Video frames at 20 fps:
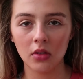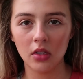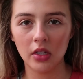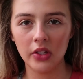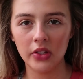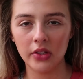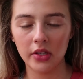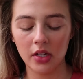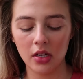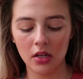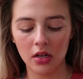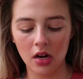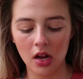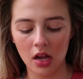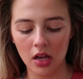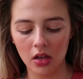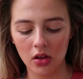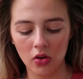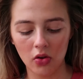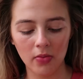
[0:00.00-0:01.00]
And then
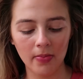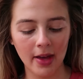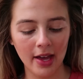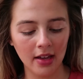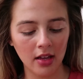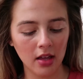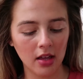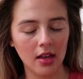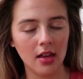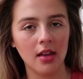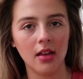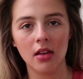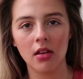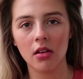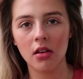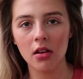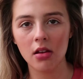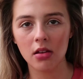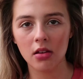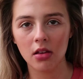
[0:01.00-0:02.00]
I go back
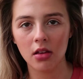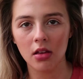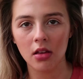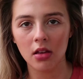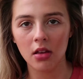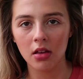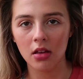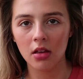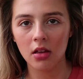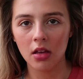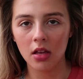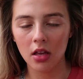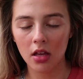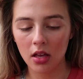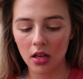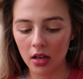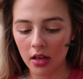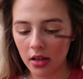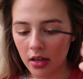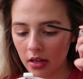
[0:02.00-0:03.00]
in
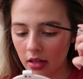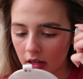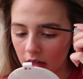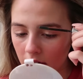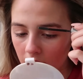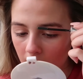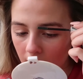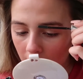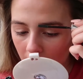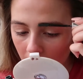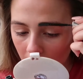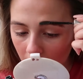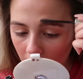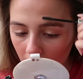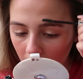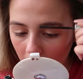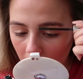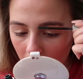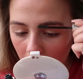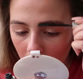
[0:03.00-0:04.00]
and
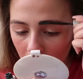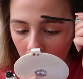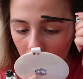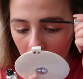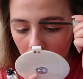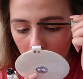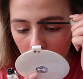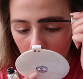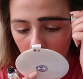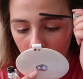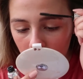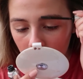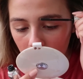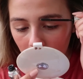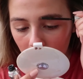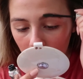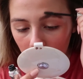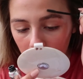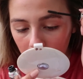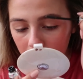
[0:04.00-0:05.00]
I push
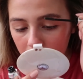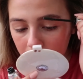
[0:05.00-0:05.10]
them up.